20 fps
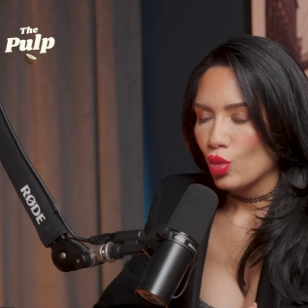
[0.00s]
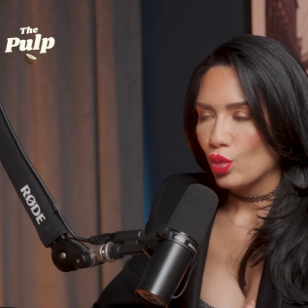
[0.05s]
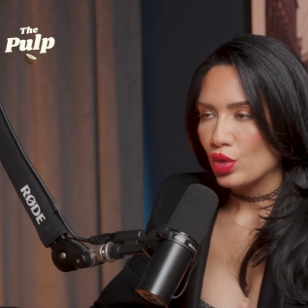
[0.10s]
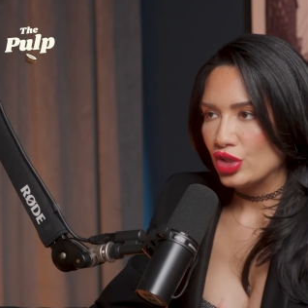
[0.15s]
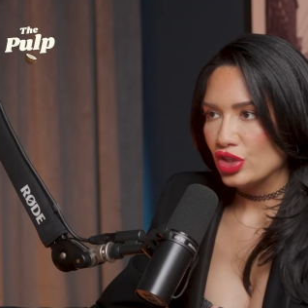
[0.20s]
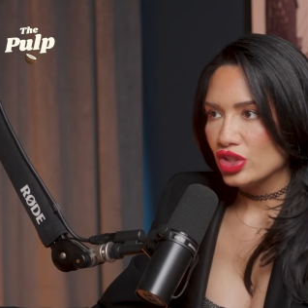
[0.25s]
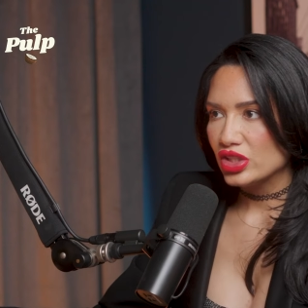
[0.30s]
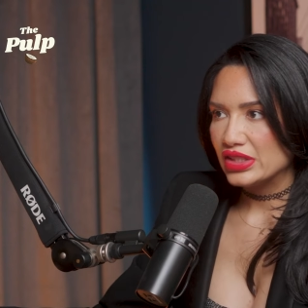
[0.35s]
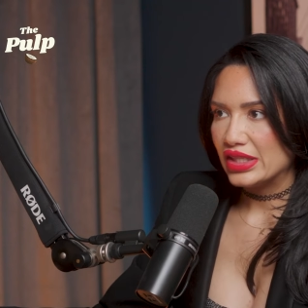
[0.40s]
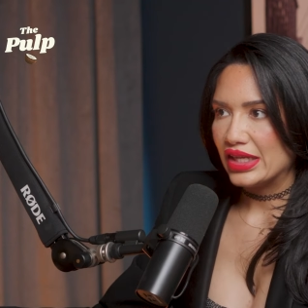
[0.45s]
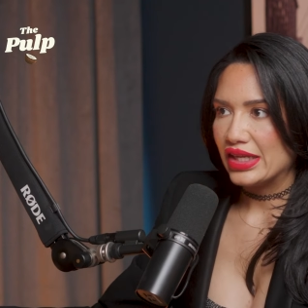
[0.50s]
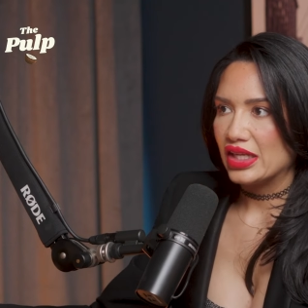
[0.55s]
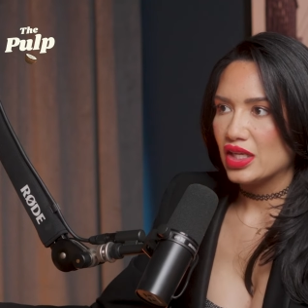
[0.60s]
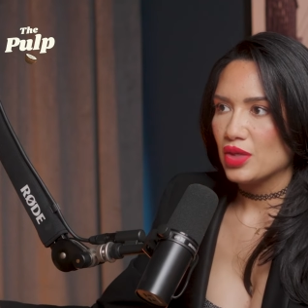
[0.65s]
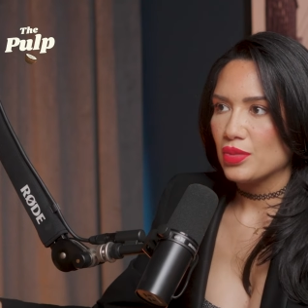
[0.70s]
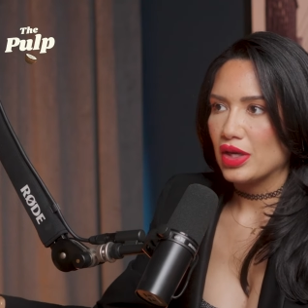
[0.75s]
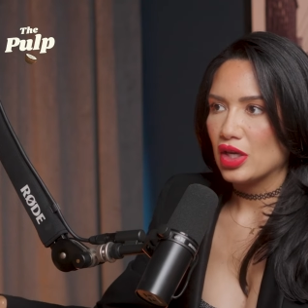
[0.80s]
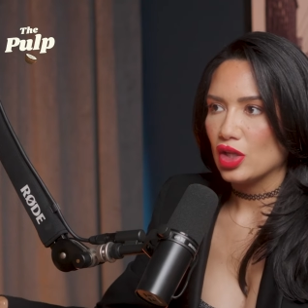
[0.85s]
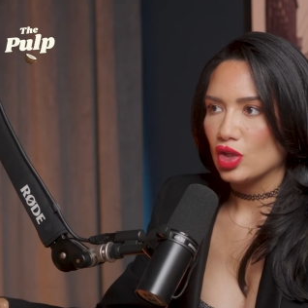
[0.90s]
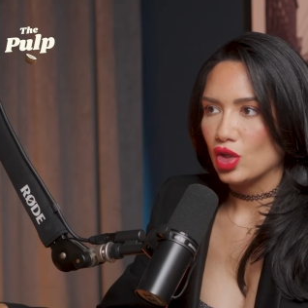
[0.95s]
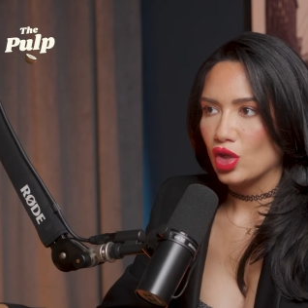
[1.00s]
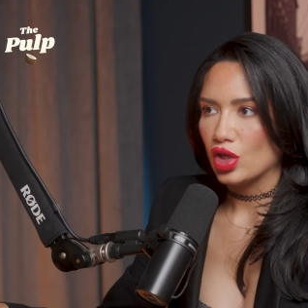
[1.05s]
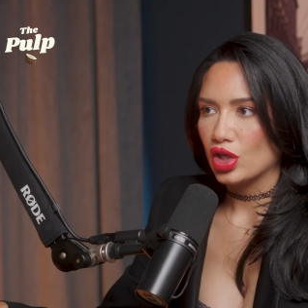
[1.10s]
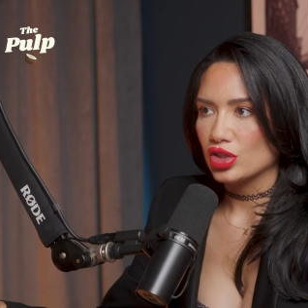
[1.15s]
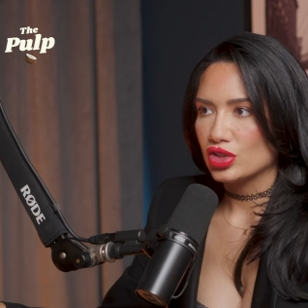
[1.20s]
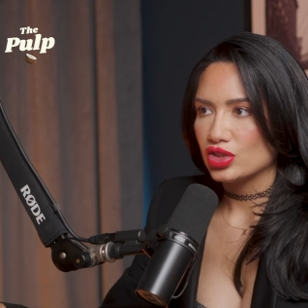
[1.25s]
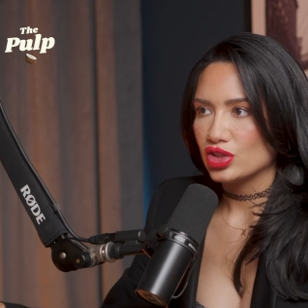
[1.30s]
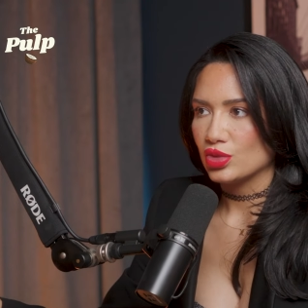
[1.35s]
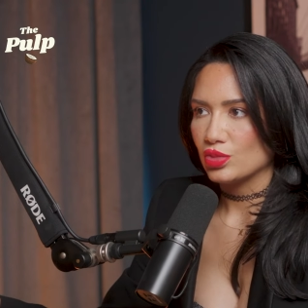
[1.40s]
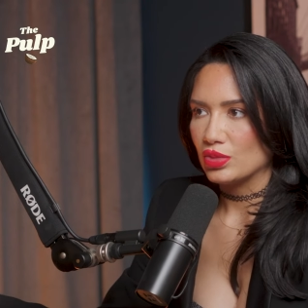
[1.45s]
When you're thinking about a
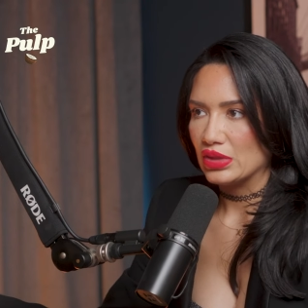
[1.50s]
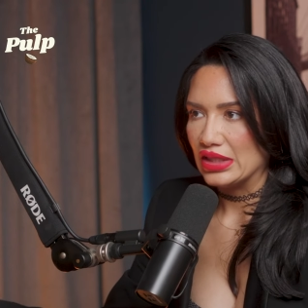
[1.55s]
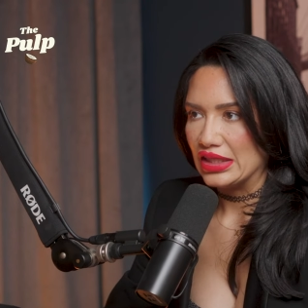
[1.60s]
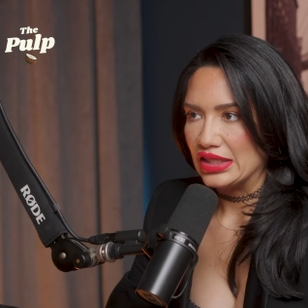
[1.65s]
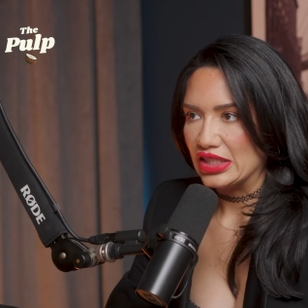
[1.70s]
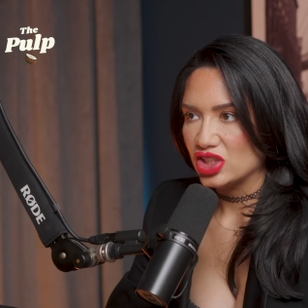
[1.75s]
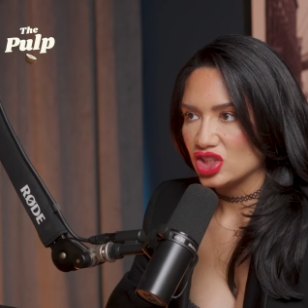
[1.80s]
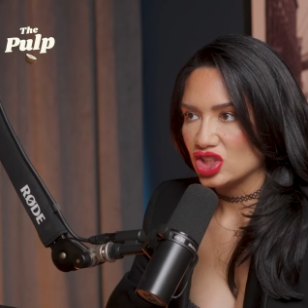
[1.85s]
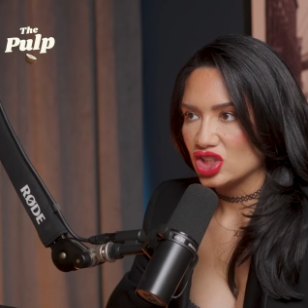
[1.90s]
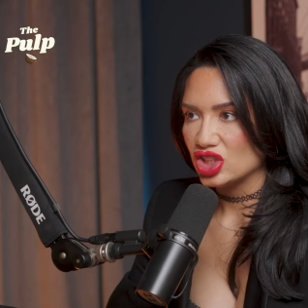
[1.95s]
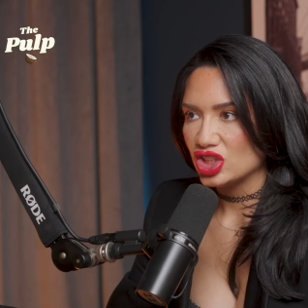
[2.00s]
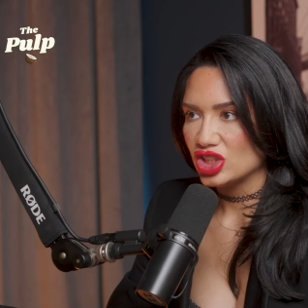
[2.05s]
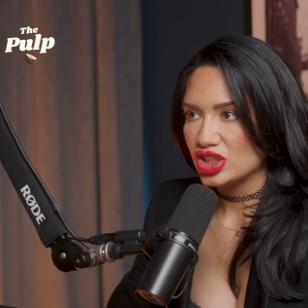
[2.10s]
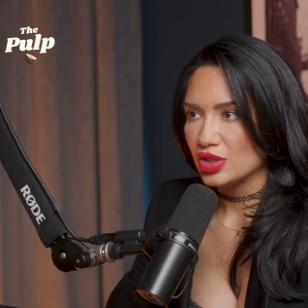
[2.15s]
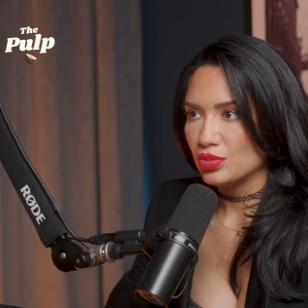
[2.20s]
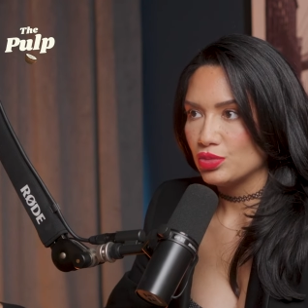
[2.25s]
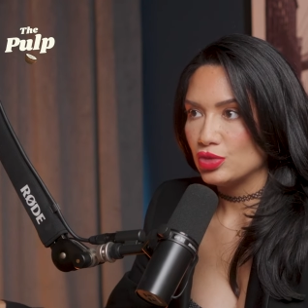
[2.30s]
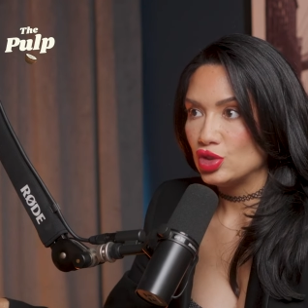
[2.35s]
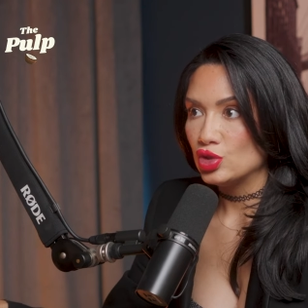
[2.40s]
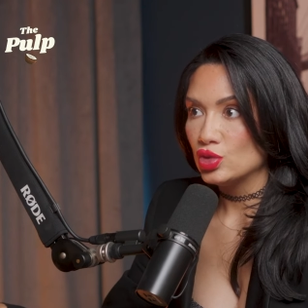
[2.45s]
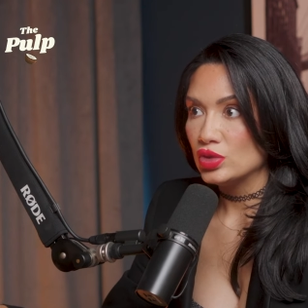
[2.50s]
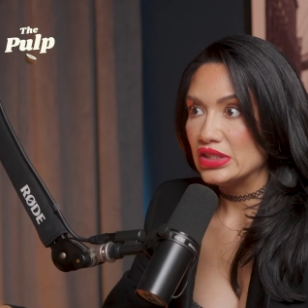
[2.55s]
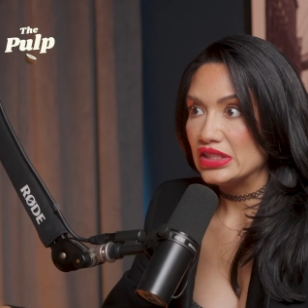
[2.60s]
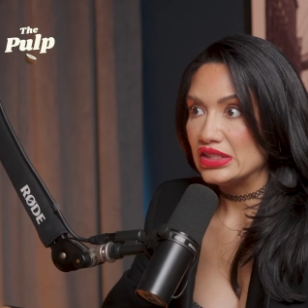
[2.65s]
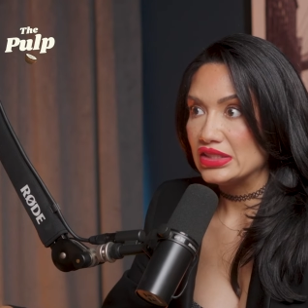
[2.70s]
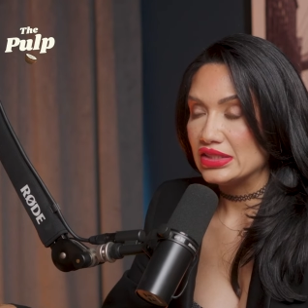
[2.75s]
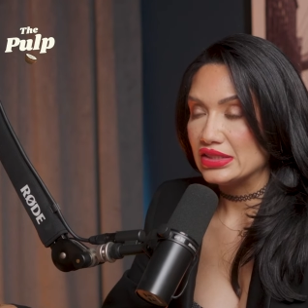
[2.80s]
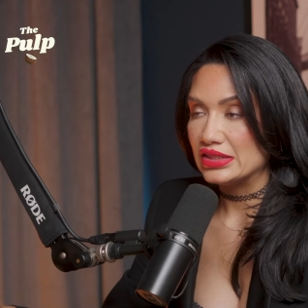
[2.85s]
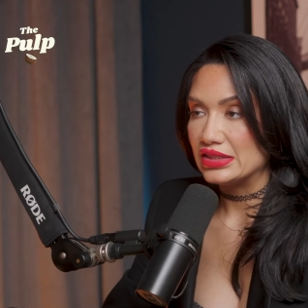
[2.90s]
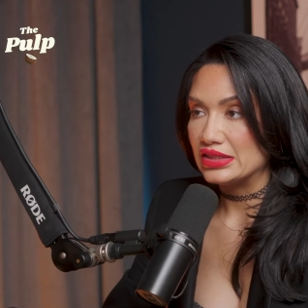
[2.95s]
long term relationship, you need to